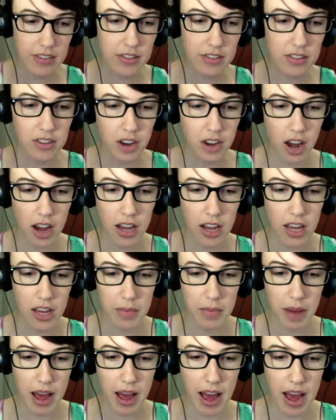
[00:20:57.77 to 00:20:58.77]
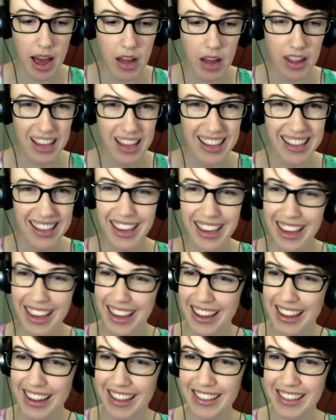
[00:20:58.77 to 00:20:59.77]
talking about how like like
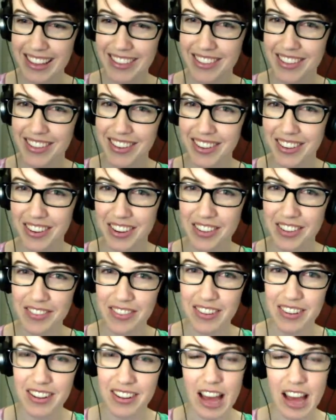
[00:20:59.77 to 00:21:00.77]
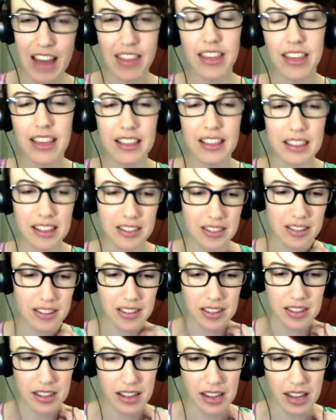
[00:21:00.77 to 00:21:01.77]
they still don't. I think this is in
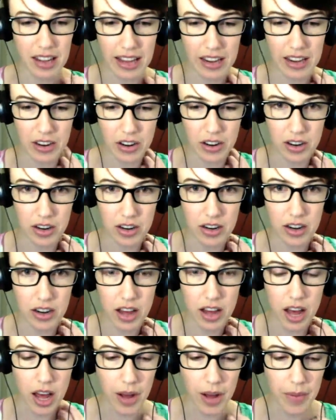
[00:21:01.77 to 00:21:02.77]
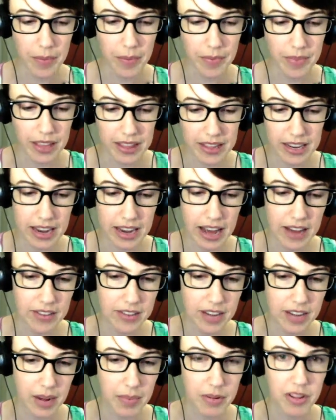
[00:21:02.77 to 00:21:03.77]
the next
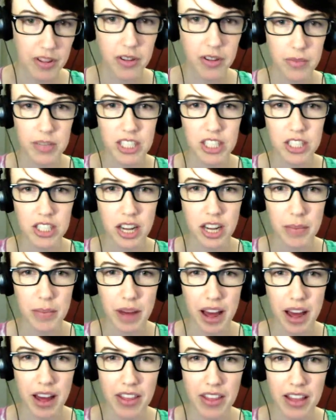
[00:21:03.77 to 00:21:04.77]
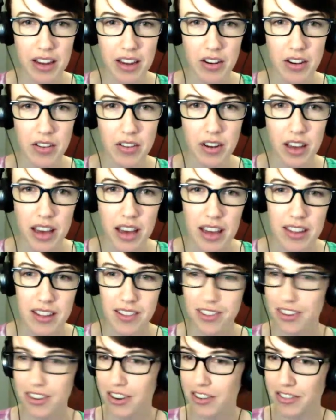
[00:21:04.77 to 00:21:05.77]
episode, but talking about how they still
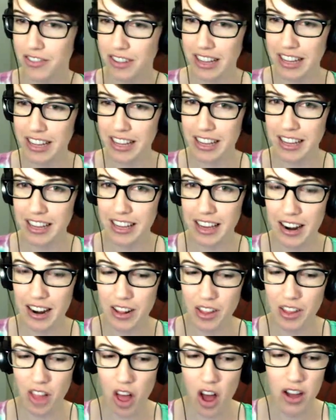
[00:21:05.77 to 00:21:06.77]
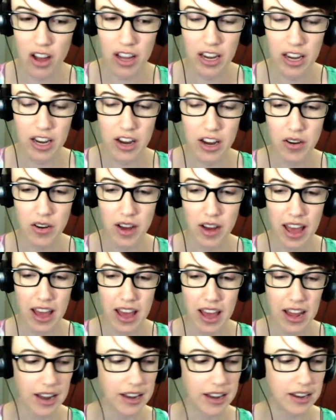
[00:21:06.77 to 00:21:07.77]
don't really get along,
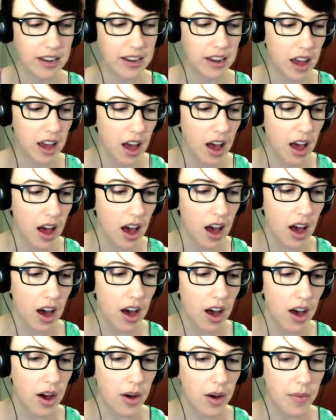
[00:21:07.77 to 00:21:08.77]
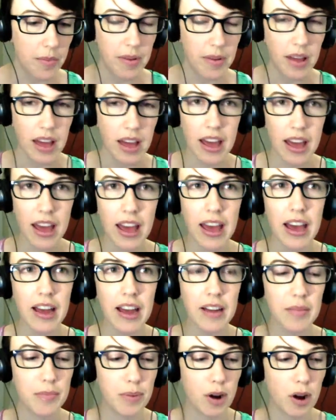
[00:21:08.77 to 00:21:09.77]
um, and
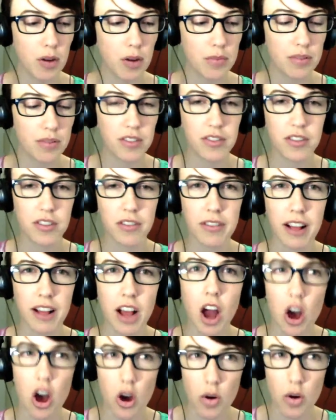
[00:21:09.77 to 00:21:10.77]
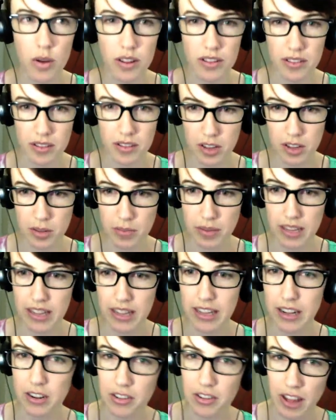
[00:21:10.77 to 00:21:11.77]
Probst is sort of like, oh, you mean there's
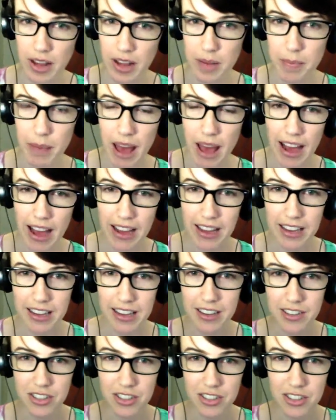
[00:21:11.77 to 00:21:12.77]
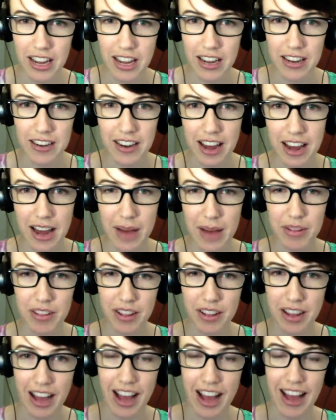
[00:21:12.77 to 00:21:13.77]
like baggage? And Abby's like,
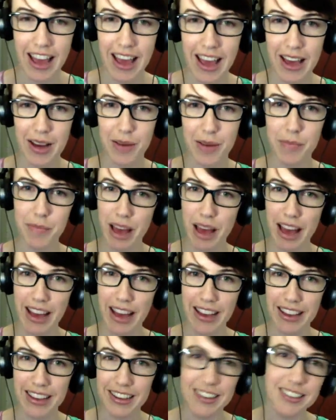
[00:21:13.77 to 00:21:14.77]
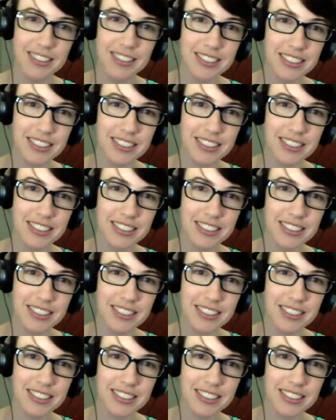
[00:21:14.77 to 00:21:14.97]
I am baggage.